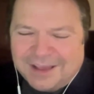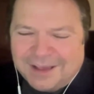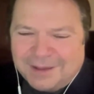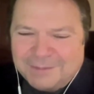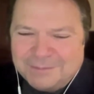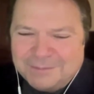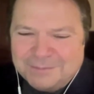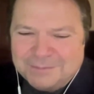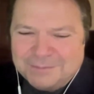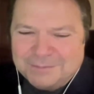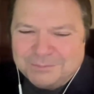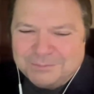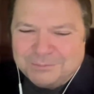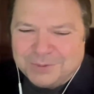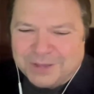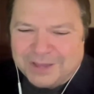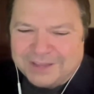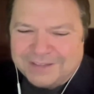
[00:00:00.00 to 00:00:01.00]

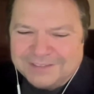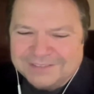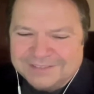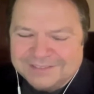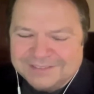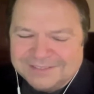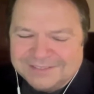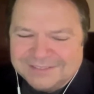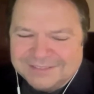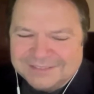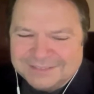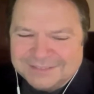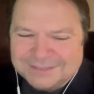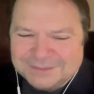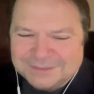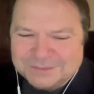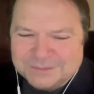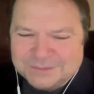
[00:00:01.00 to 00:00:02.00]
But
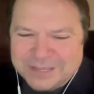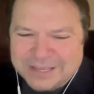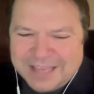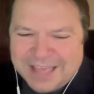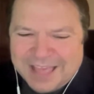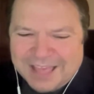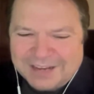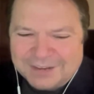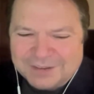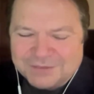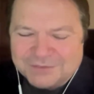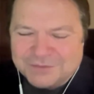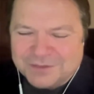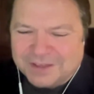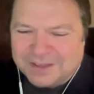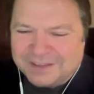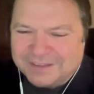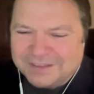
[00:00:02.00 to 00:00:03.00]
we kind
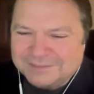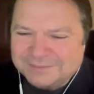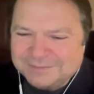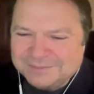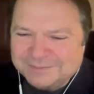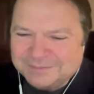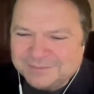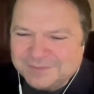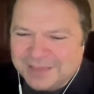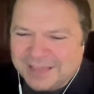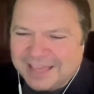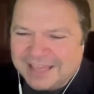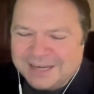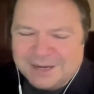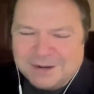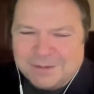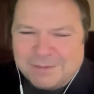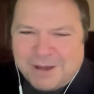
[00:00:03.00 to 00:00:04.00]
of
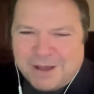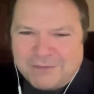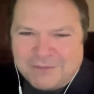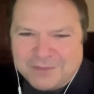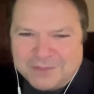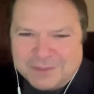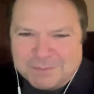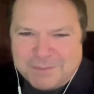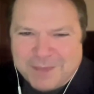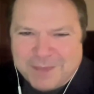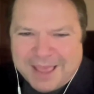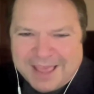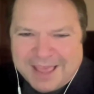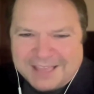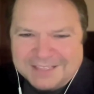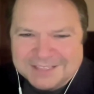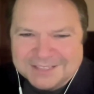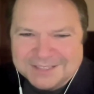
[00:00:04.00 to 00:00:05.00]
headed them off at the
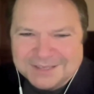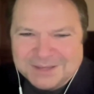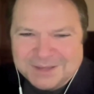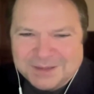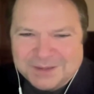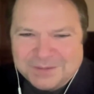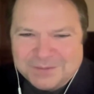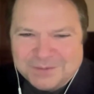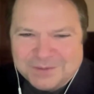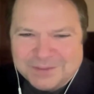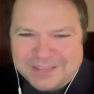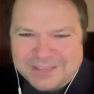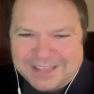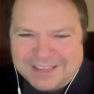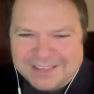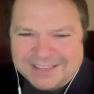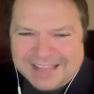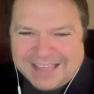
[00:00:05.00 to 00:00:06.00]
pass with
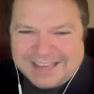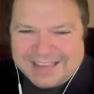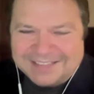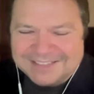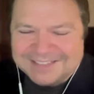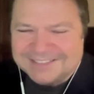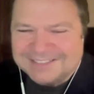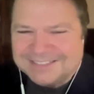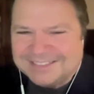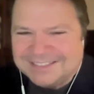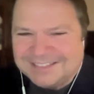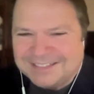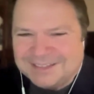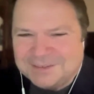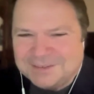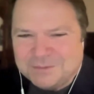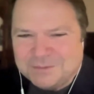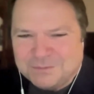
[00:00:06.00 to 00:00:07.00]
a late
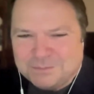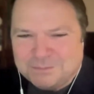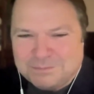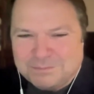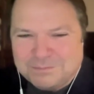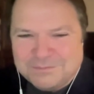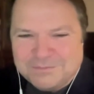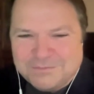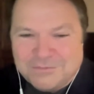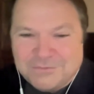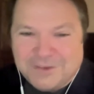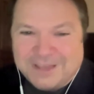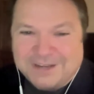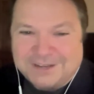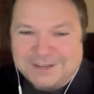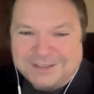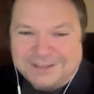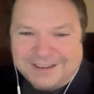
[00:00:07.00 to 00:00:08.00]

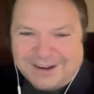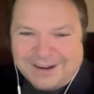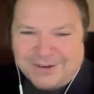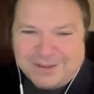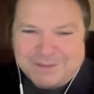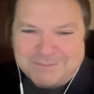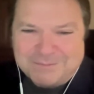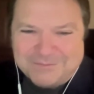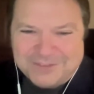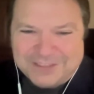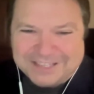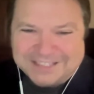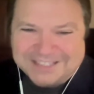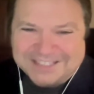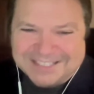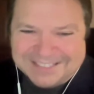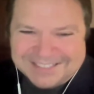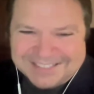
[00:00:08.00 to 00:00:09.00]
veterinary
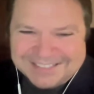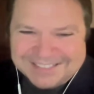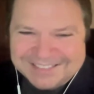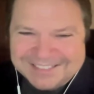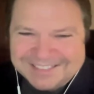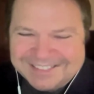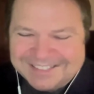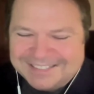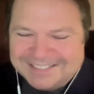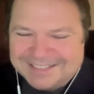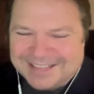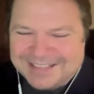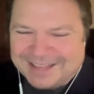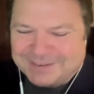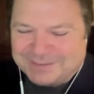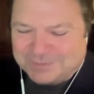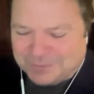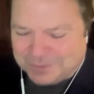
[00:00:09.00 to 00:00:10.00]
visit
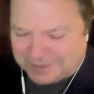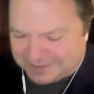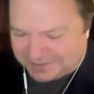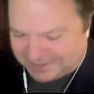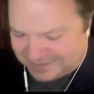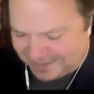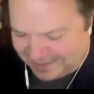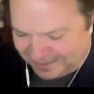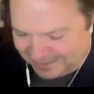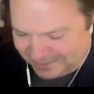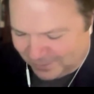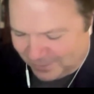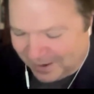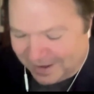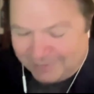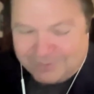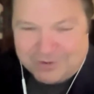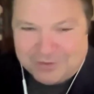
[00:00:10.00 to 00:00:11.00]
that was
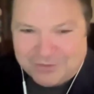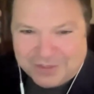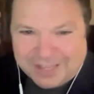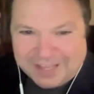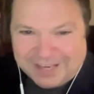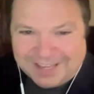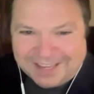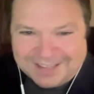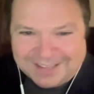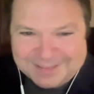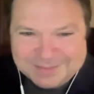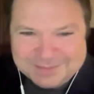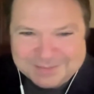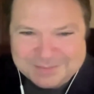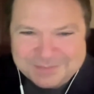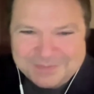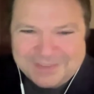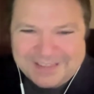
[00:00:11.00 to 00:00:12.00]
quite revealing,
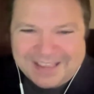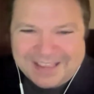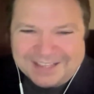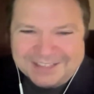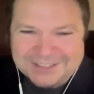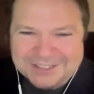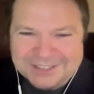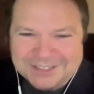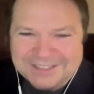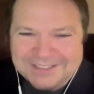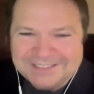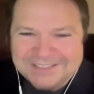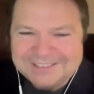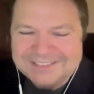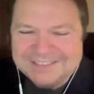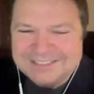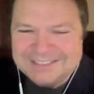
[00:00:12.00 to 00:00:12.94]
actually.